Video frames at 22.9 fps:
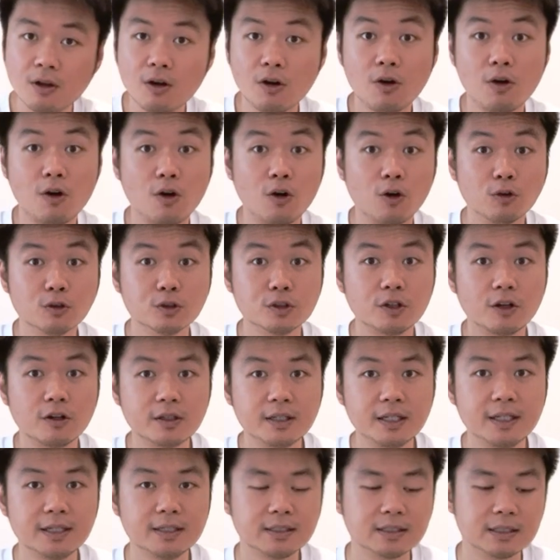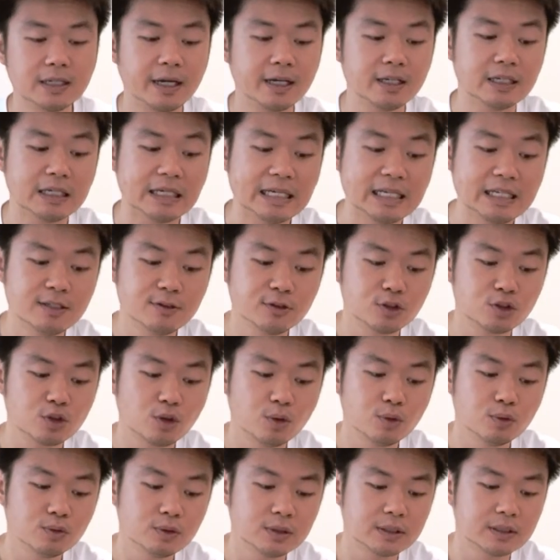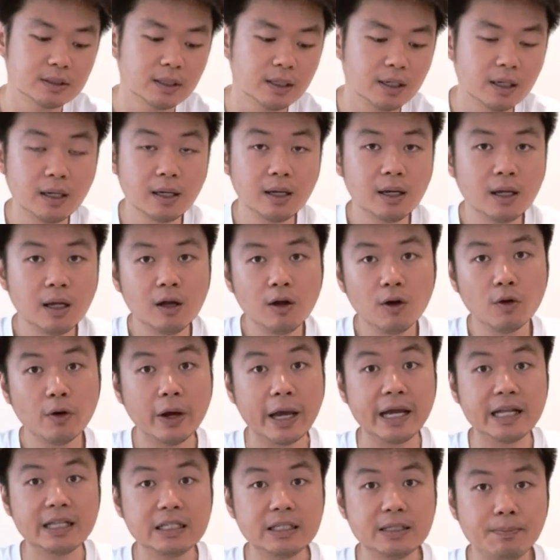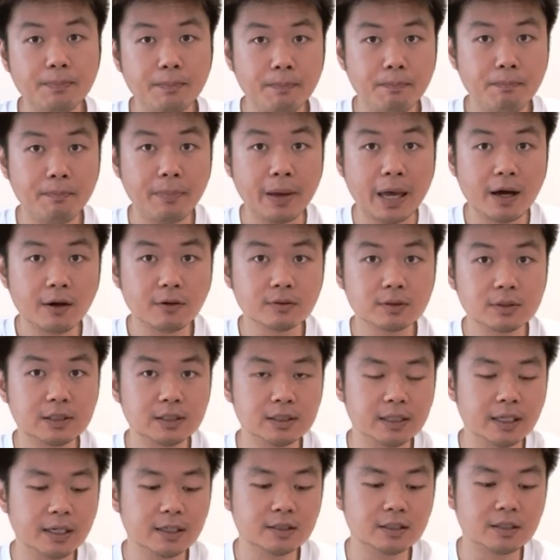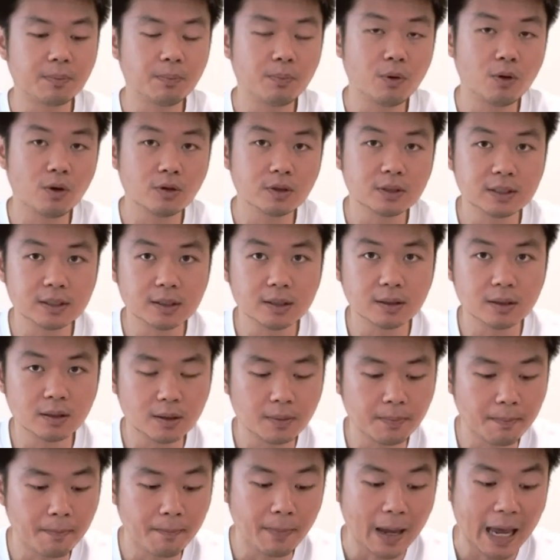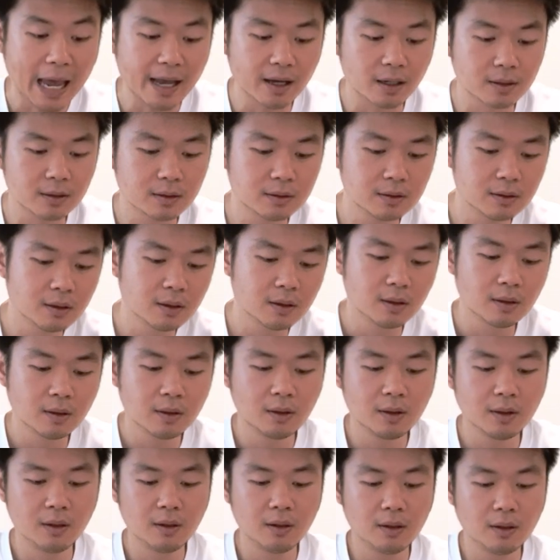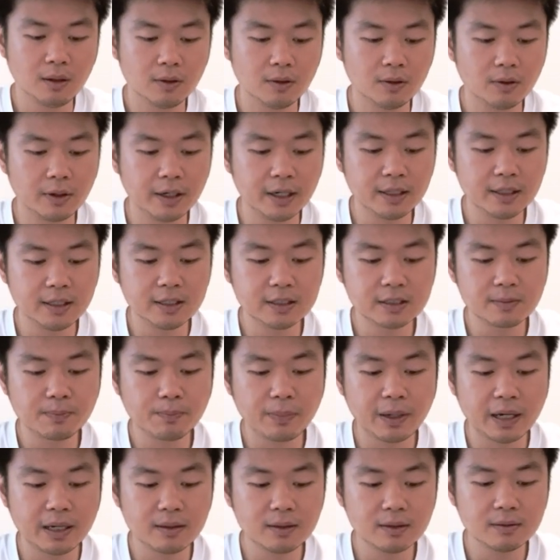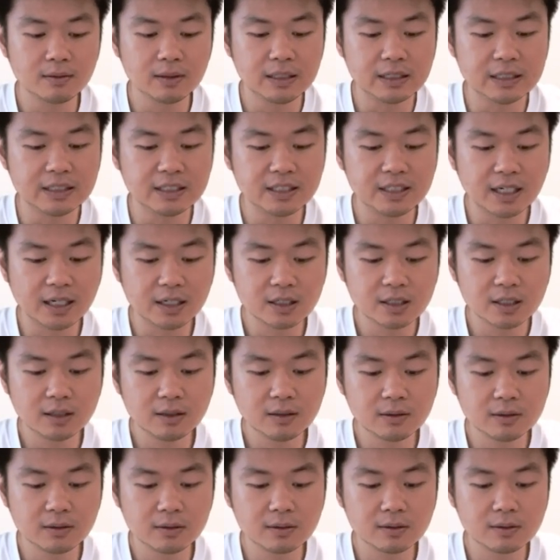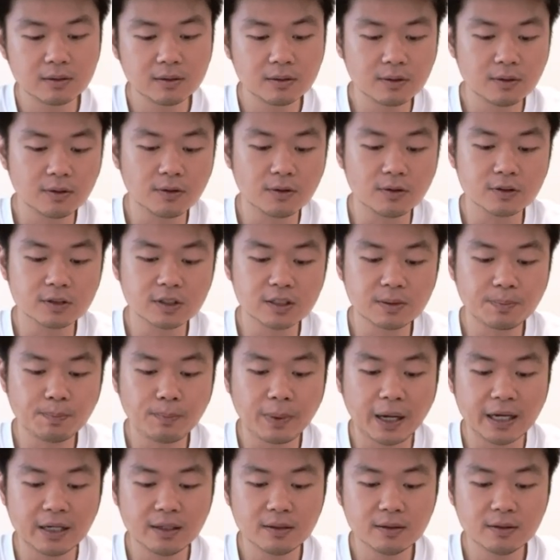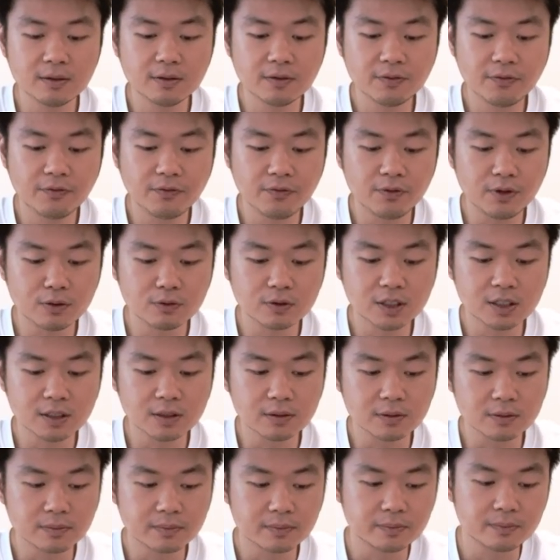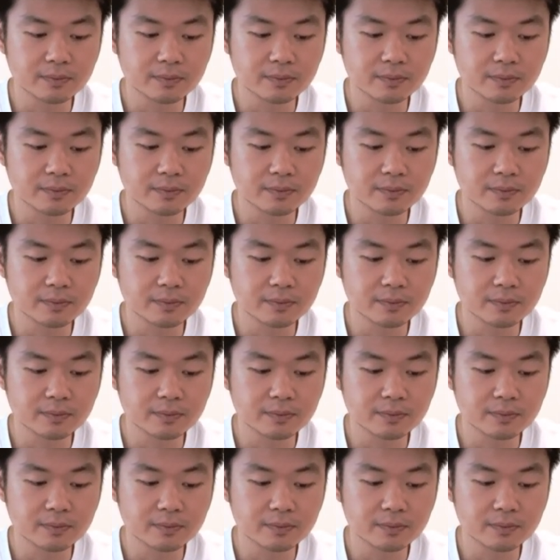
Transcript: Or orthotics like the insoles, or any belts that supports the back, or any spinal injection or spinal fusion.